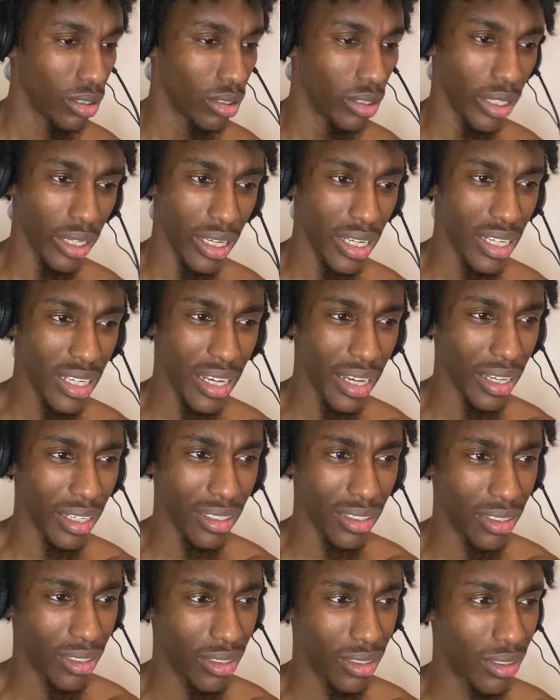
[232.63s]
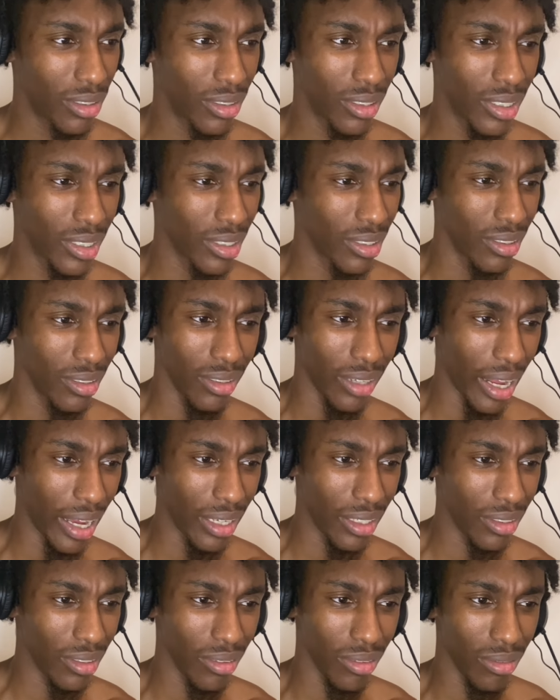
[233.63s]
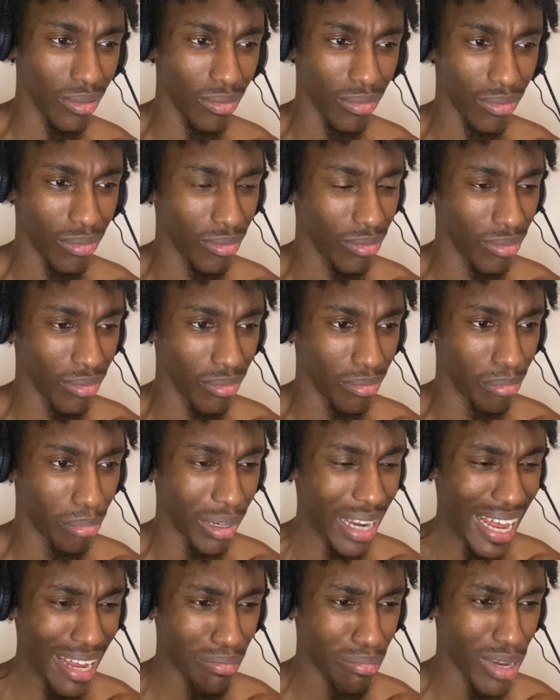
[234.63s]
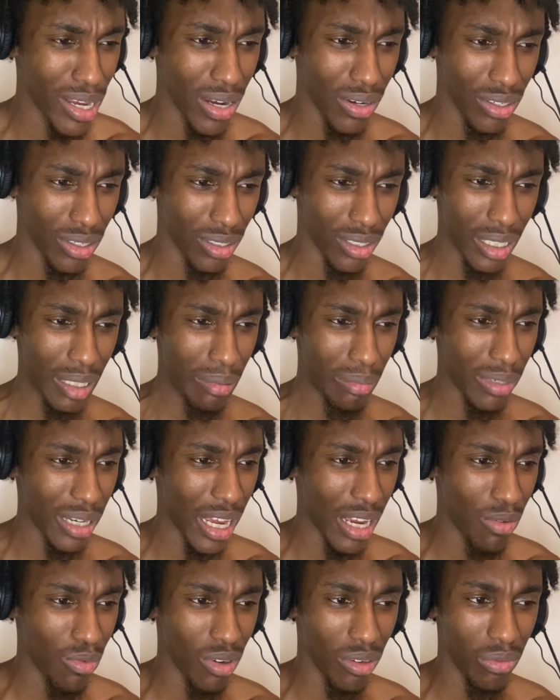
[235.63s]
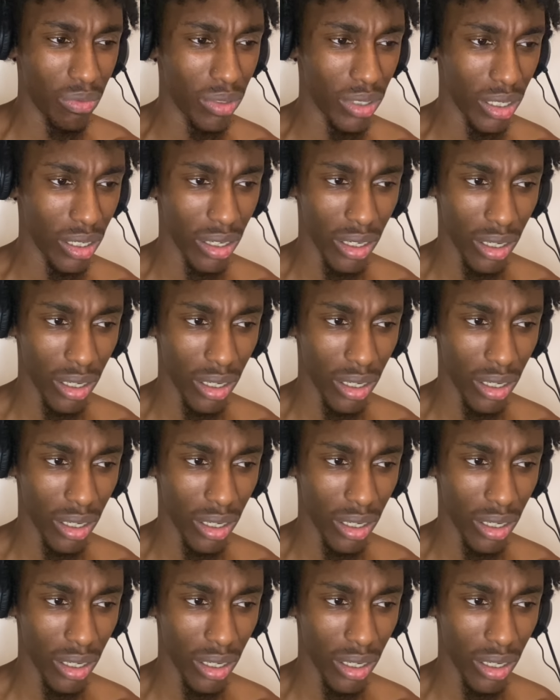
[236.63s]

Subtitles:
Did he get, like, blackmailed or something? Like, what?